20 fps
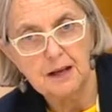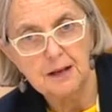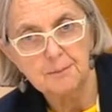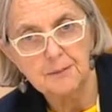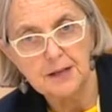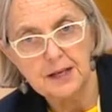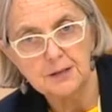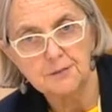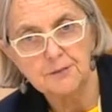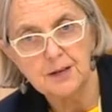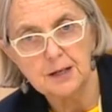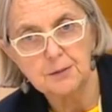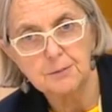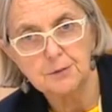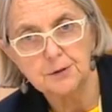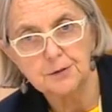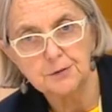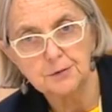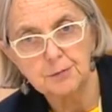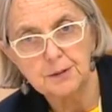native
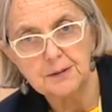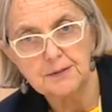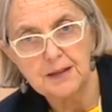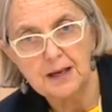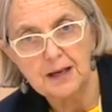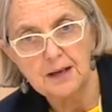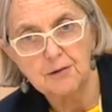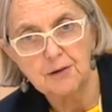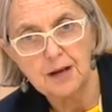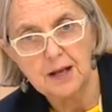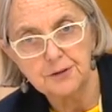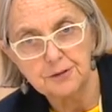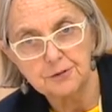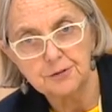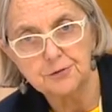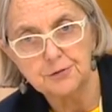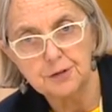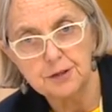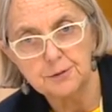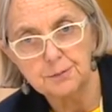animals when they are under
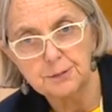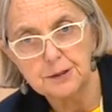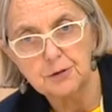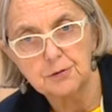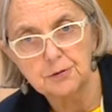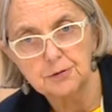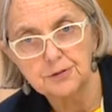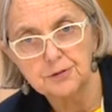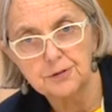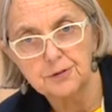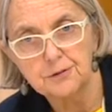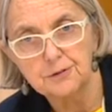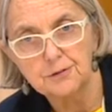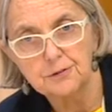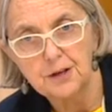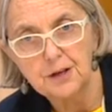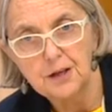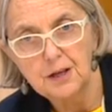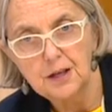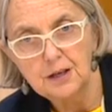stress because of,
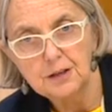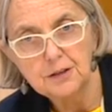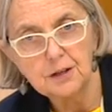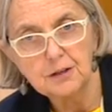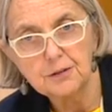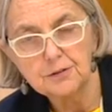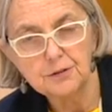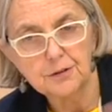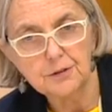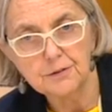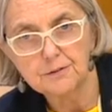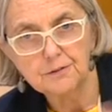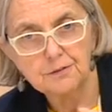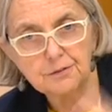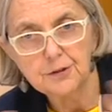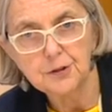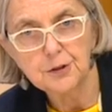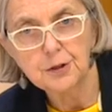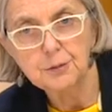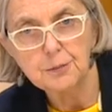sort of
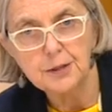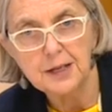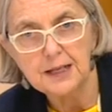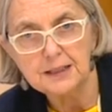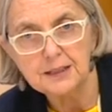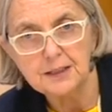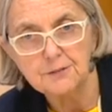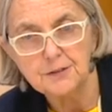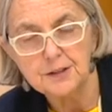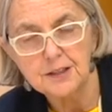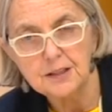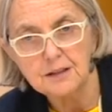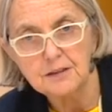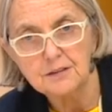human activity.